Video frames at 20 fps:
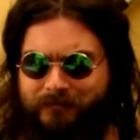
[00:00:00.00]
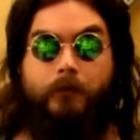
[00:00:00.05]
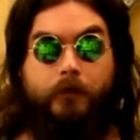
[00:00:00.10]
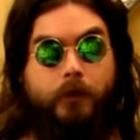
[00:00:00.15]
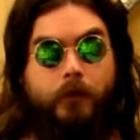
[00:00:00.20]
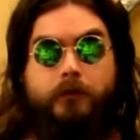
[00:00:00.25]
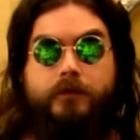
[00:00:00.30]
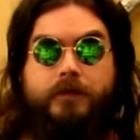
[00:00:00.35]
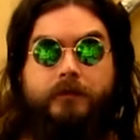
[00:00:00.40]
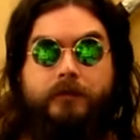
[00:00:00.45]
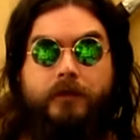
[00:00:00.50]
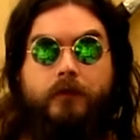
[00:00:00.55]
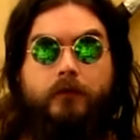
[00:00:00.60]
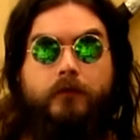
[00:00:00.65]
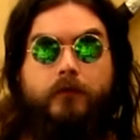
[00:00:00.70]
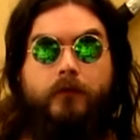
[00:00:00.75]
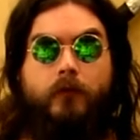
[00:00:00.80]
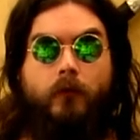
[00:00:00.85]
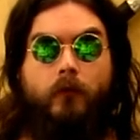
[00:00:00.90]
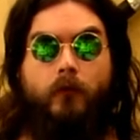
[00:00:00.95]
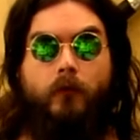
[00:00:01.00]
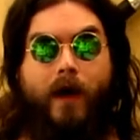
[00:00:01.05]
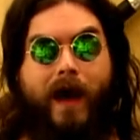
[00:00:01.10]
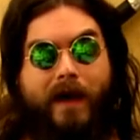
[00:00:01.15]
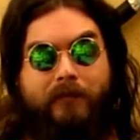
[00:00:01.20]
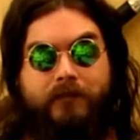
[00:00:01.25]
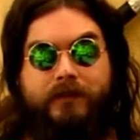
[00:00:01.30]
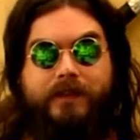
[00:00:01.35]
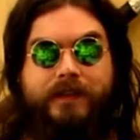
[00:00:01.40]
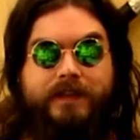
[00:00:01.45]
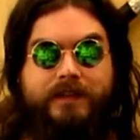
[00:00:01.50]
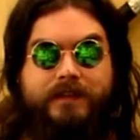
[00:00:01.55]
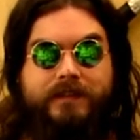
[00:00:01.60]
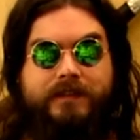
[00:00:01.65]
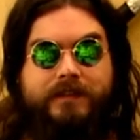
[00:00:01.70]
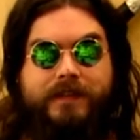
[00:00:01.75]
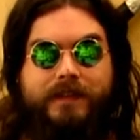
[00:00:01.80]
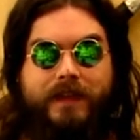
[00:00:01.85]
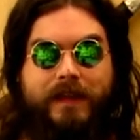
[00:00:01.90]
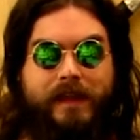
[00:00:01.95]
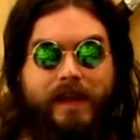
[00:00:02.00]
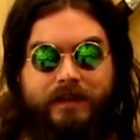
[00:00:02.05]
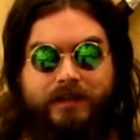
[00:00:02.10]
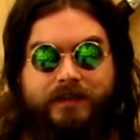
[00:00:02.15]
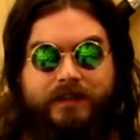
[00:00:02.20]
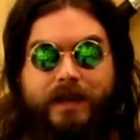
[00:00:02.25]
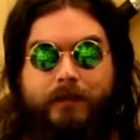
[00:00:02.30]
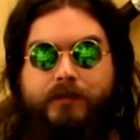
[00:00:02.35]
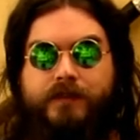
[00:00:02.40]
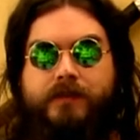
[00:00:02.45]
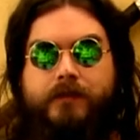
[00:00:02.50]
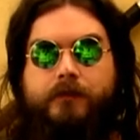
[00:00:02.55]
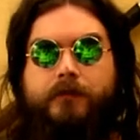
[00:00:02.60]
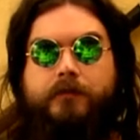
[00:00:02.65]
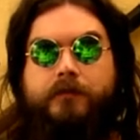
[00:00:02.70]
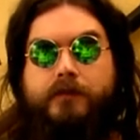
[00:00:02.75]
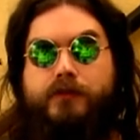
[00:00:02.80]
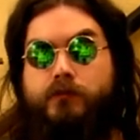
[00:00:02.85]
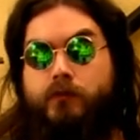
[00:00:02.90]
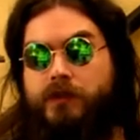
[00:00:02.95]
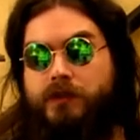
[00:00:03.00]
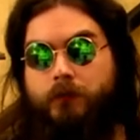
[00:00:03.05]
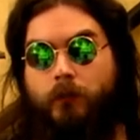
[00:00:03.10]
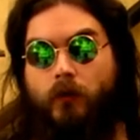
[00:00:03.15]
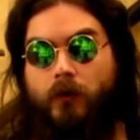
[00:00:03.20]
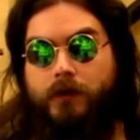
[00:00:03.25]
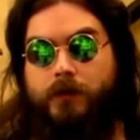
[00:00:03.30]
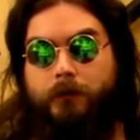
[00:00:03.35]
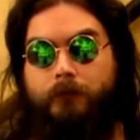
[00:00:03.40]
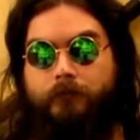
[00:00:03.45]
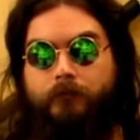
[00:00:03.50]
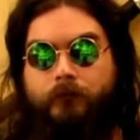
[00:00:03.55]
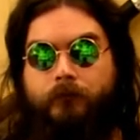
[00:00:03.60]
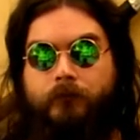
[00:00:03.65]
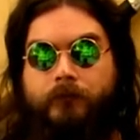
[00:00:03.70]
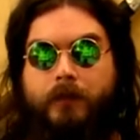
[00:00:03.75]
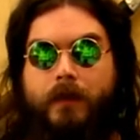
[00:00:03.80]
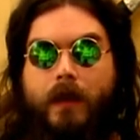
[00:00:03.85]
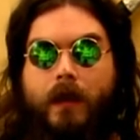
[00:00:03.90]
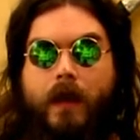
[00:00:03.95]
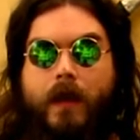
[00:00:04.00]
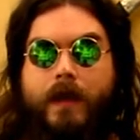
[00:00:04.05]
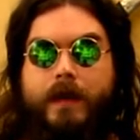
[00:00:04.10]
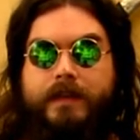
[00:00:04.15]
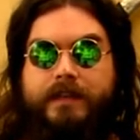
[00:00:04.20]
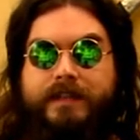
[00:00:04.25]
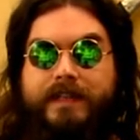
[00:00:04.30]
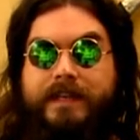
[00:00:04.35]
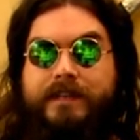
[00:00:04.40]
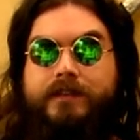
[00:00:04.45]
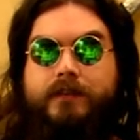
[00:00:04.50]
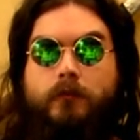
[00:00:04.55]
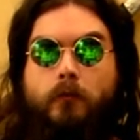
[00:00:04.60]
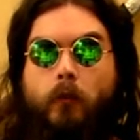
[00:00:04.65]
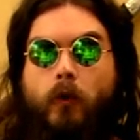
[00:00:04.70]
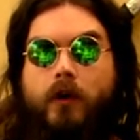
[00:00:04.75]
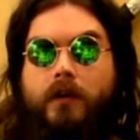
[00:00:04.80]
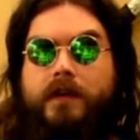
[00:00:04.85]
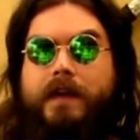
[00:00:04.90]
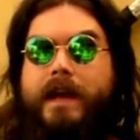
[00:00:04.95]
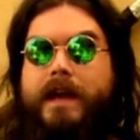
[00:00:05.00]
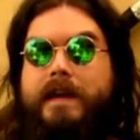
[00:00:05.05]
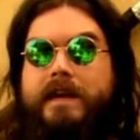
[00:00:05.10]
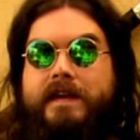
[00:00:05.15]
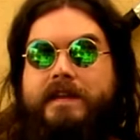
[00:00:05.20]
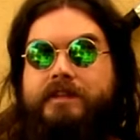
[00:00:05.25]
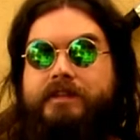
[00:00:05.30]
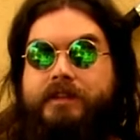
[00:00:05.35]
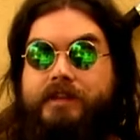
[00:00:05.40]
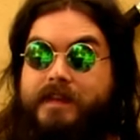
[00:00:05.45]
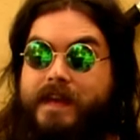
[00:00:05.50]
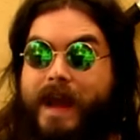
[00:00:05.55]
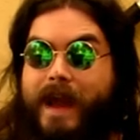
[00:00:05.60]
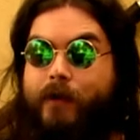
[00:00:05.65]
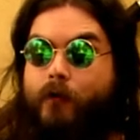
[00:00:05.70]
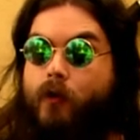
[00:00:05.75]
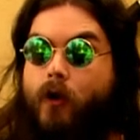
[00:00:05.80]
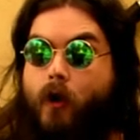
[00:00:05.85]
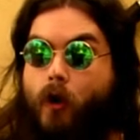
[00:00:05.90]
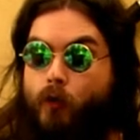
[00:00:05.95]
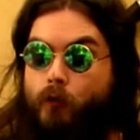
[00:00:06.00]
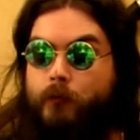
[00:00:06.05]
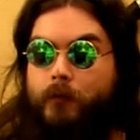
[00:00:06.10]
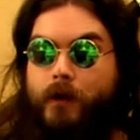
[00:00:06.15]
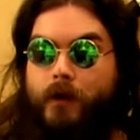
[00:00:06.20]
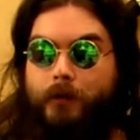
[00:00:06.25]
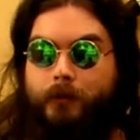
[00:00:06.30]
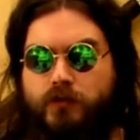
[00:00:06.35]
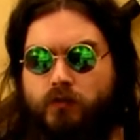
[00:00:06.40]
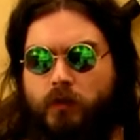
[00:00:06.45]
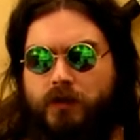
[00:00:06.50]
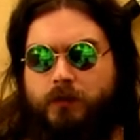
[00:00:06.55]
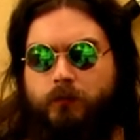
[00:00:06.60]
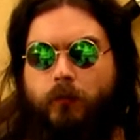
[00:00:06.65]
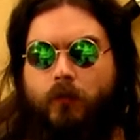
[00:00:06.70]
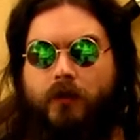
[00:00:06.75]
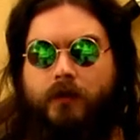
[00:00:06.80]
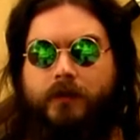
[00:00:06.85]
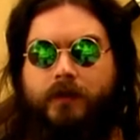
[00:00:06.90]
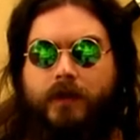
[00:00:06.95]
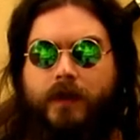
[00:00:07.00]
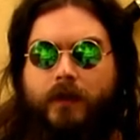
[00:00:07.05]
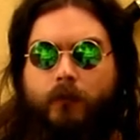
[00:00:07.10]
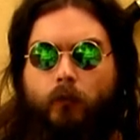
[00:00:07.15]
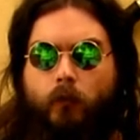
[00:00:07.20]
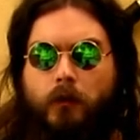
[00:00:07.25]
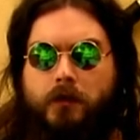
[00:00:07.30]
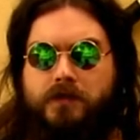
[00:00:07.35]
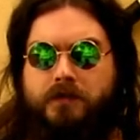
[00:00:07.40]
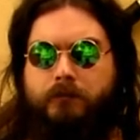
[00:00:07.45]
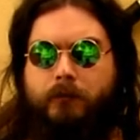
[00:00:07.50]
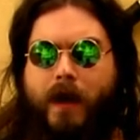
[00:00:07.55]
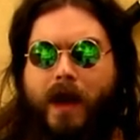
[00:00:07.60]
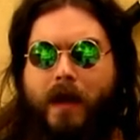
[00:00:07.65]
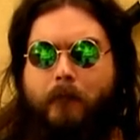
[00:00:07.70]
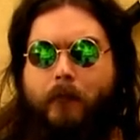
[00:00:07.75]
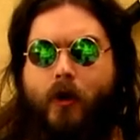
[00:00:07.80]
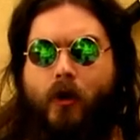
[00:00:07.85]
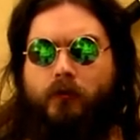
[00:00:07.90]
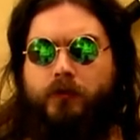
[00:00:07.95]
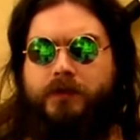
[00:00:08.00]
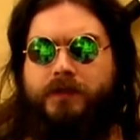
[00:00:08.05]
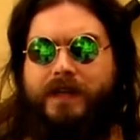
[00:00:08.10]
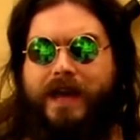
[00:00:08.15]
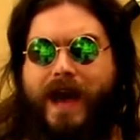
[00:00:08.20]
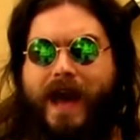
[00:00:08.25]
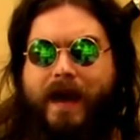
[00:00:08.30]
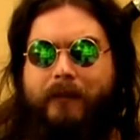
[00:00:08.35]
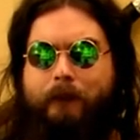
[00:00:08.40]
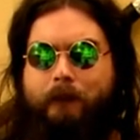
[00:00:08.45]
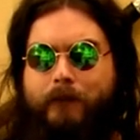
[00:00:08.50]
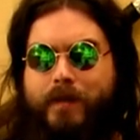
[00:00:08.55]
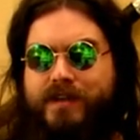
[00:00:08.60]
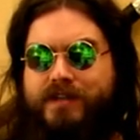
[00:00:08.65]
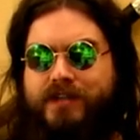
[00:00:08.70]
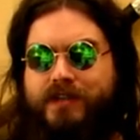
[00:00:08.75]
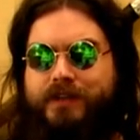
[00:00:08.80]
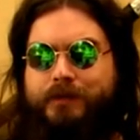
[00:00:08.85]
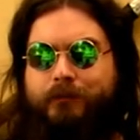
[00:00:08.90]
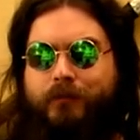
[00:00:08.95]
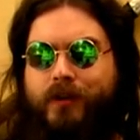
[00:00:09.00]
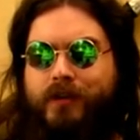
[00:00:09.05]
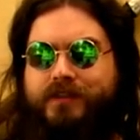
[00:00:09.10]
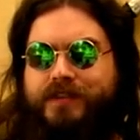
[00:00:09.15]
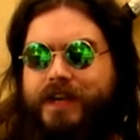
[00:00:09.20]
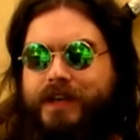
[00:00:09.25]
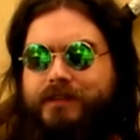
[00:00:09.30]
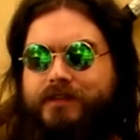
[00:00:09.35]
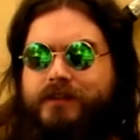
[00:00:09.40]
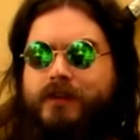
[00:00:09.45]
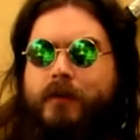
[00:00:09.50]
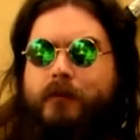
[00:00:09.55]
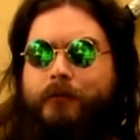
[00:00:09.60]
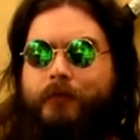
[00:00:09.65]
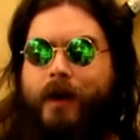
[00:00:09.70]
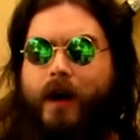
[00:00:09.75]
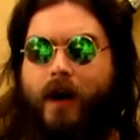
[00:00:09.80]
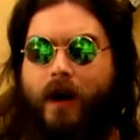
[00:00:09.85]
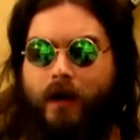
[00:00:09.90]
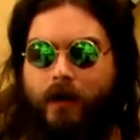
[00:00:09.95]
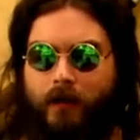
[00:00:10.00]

For those of you who haven't listened to the latest episode of The Switchboard, Season 1 is now over. The Switchboard was my most ambitious project so far.